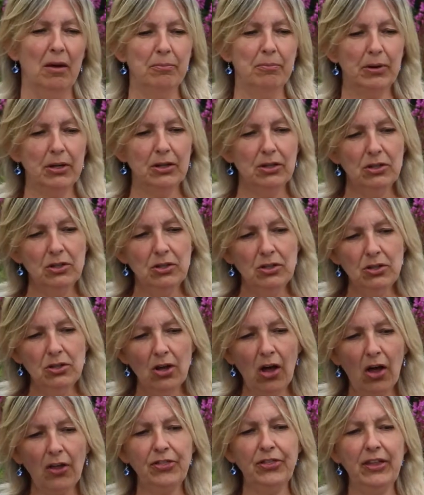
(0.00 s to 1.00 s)
But
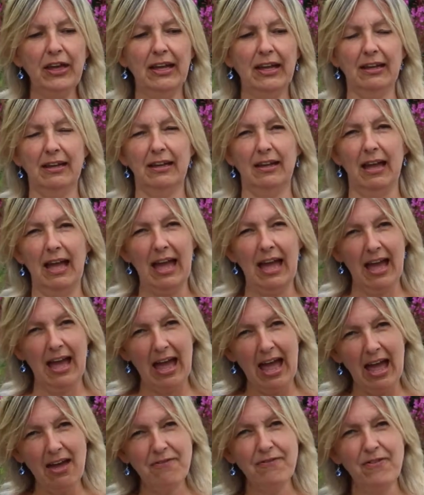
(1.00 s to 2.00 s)
nothing
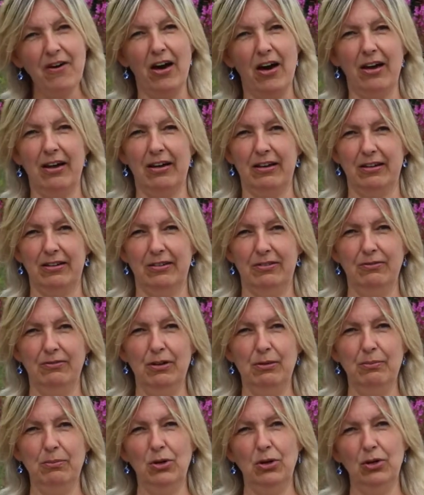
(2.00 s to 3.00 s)
ever
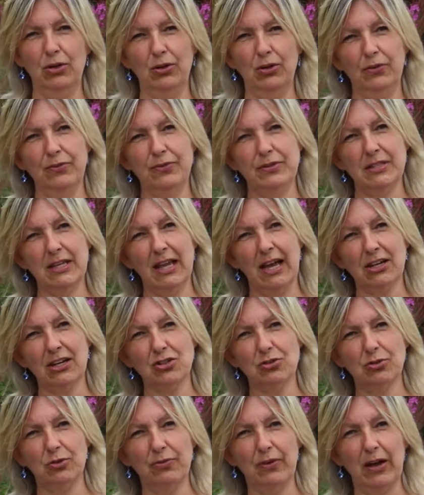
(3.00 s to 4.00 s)
removes the
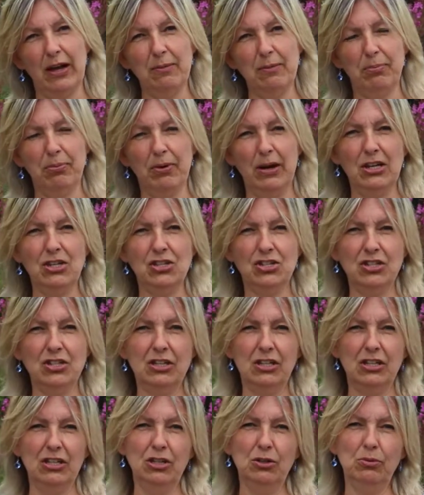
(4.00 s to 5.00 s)
actual vibration
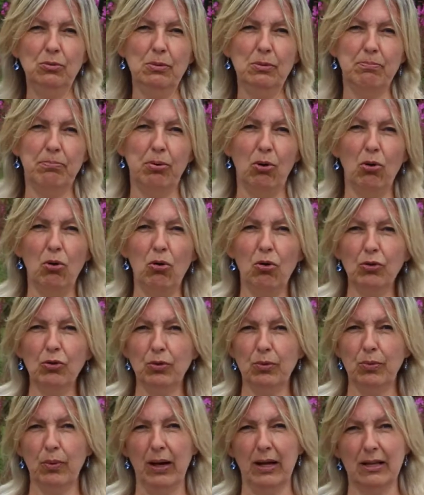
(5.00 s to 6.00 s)
that you were
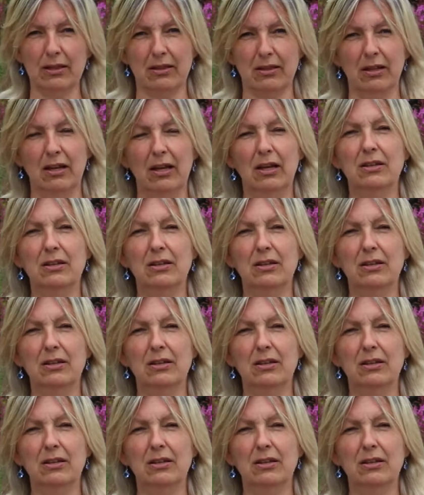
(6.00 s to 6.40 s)
born with.